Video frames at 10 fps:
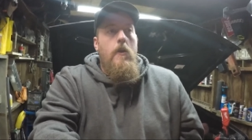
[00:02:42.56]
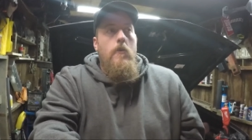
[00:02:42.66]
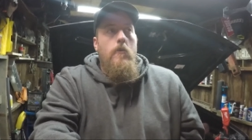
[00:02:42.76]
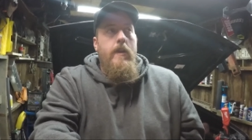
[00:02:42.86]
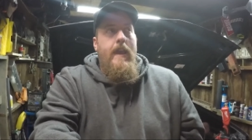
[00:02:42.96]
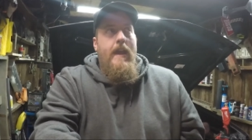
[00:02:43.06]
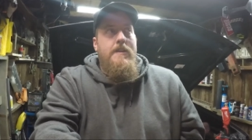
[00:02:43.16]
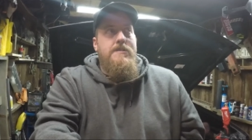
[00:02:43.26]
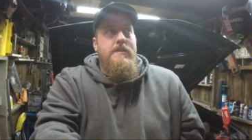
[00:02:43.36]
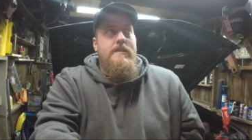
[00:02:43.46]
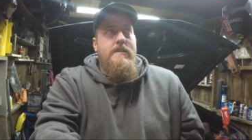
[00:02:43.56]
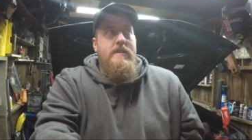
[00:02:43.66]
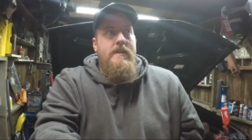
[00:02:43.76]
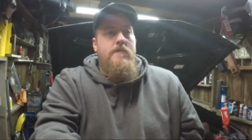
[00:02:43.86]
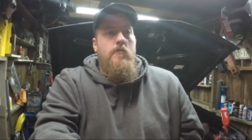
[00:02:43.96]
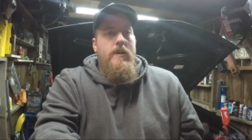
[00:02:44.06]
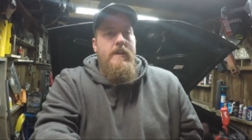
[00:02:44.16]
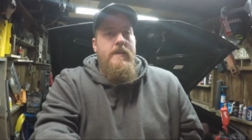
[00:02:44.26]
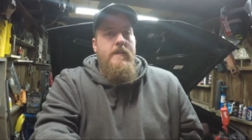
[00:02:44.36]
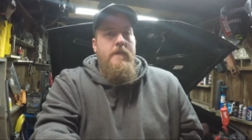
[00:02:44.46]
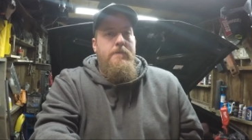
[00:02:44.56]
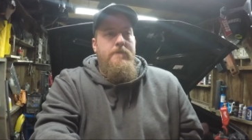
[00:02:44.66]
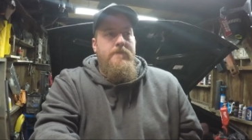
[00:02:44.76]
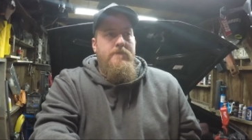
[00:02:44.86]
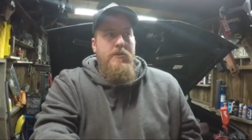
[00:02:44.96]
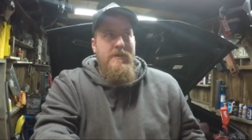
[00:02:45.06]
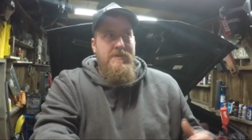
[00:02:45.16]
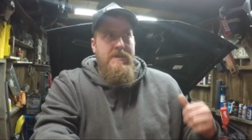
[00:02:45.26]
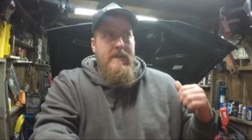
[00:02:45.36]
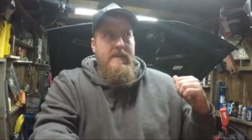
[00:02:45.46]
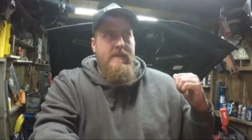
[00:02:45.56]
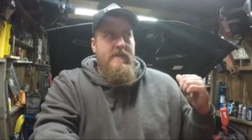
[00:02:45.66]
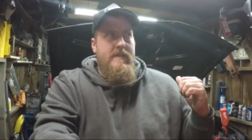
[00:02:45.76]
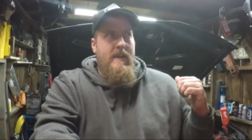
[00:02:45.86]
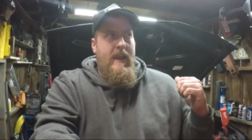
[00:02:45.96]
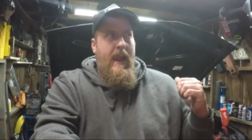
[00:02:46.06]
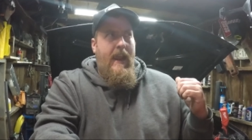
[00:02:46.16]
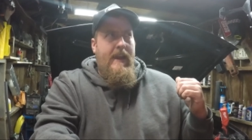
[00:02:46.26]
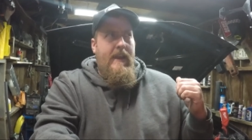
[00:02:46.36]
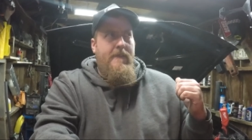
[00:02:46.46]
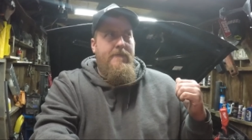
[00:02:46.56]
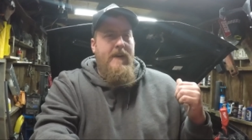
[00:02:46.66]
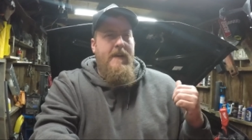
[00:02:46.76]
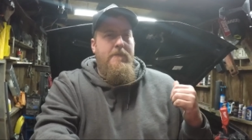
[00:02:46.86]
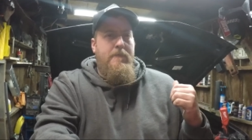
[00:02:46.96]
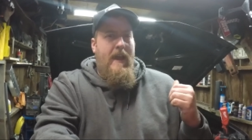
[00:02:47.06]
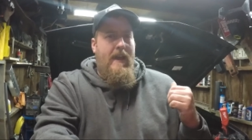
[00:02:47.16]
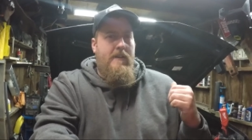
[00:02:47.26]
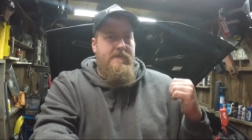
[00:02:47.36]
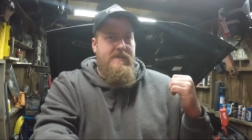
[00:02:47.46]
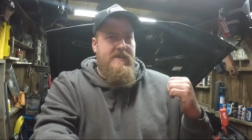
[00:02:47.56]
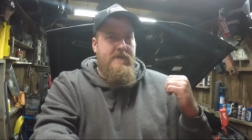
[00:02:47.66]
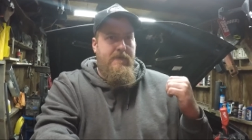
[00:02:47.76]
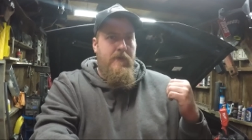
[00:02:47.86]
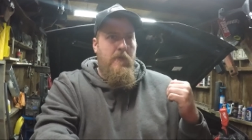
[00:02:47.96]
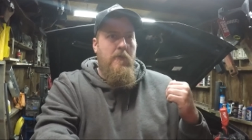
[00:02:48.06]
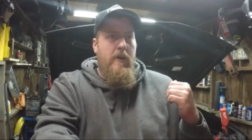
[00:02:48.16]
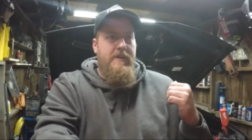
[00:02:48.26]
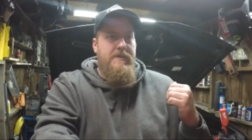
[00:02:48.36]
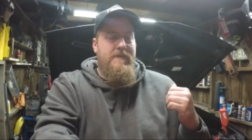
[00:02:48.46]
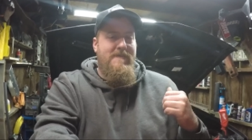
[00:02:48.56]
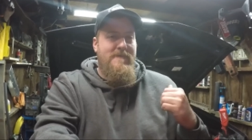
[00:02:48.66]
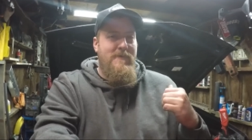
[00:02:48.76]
We actually did wind up pushing 85 pounds of fuel pressure through